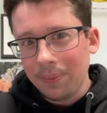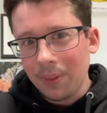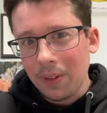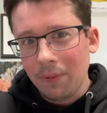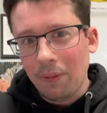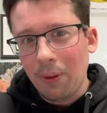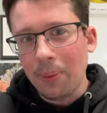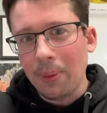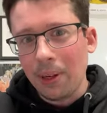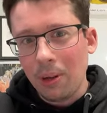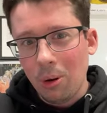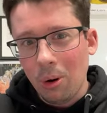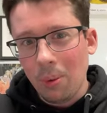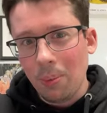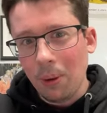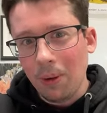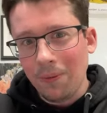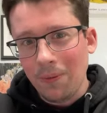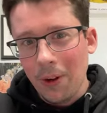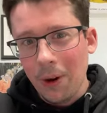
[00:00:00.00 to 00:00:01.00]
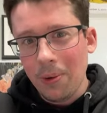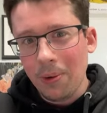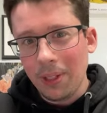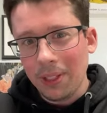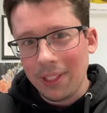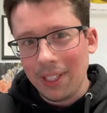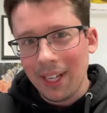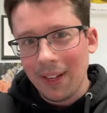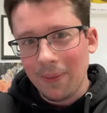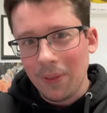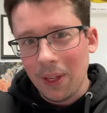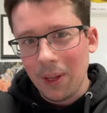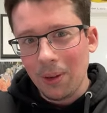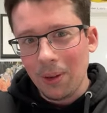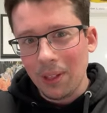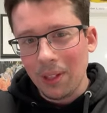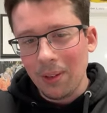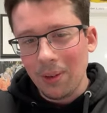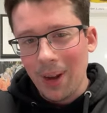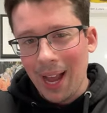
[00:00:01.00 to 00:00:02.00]
from the normal phone to see if you
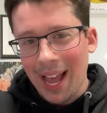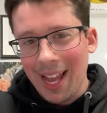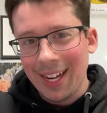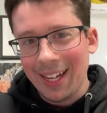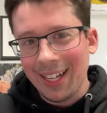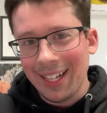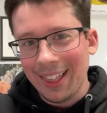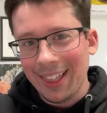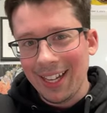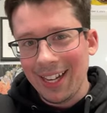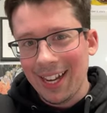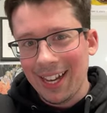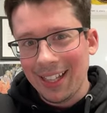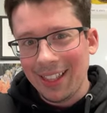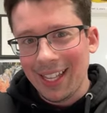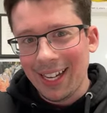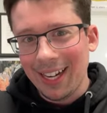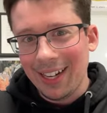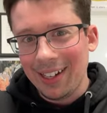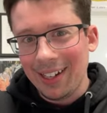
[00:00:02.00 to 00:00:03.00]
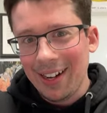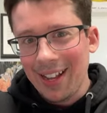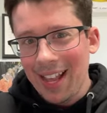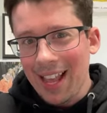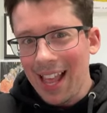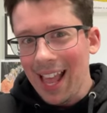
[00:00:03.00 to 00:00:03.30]
you had anything on there.